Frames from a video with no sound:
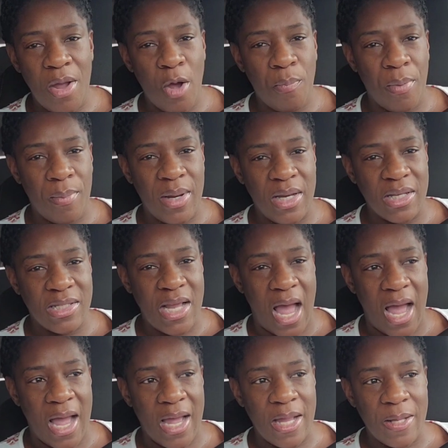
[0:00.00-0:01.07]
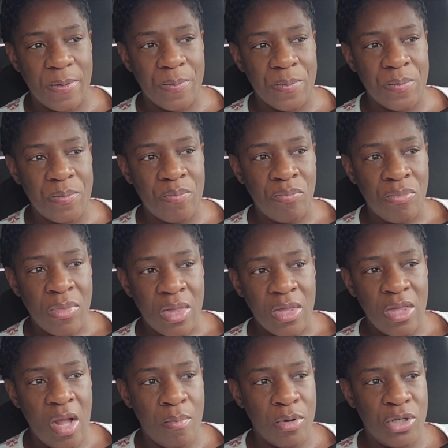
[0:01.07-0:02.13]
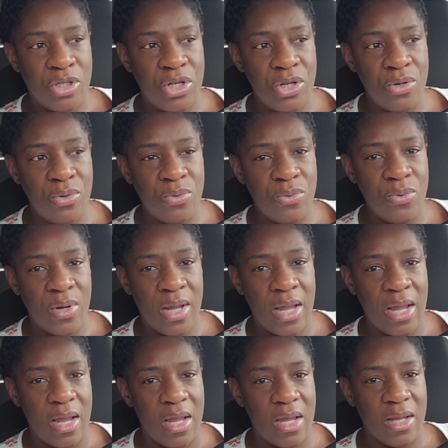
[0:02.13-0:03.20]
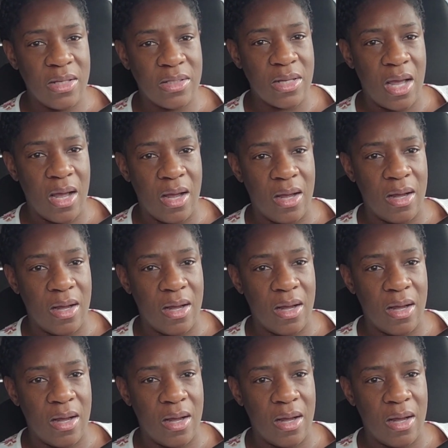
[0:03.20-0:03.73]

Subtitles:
Helping me decide. Number two is